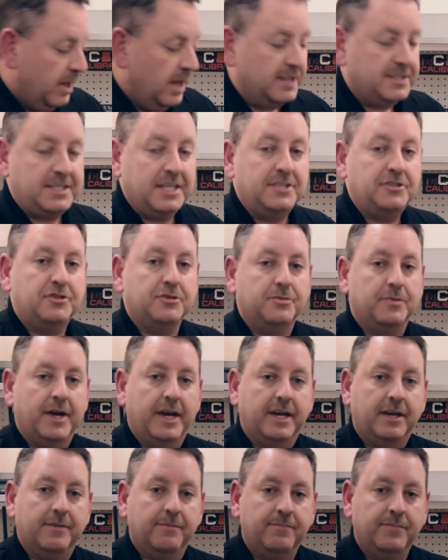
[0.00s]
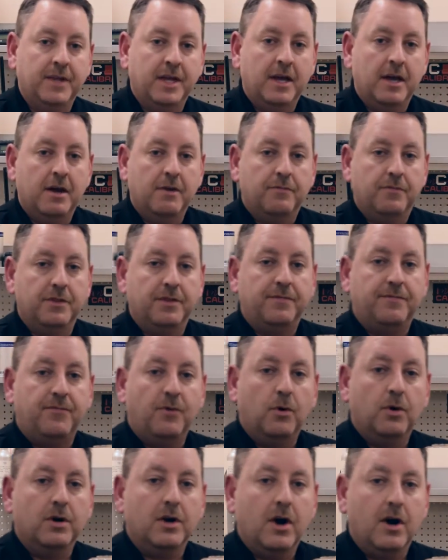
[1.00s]
a sensor ray for the
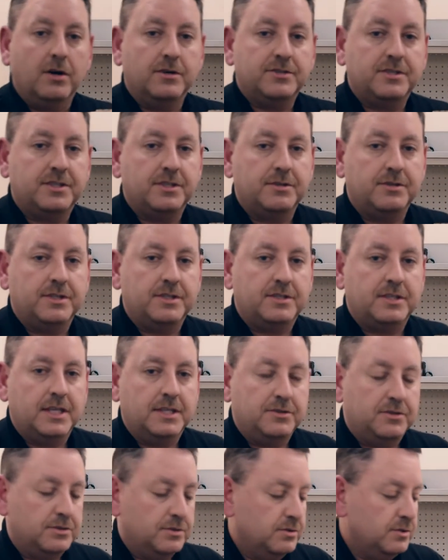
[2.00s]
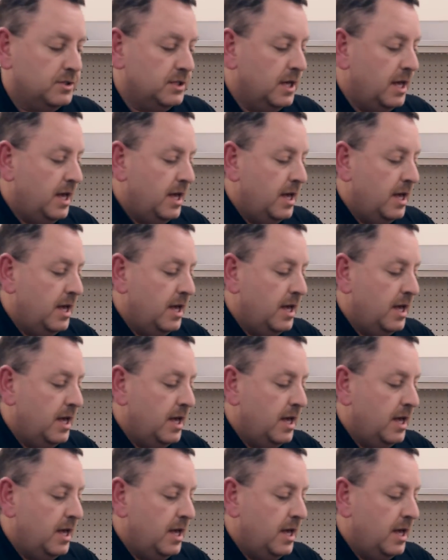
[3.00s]
4R series sensors.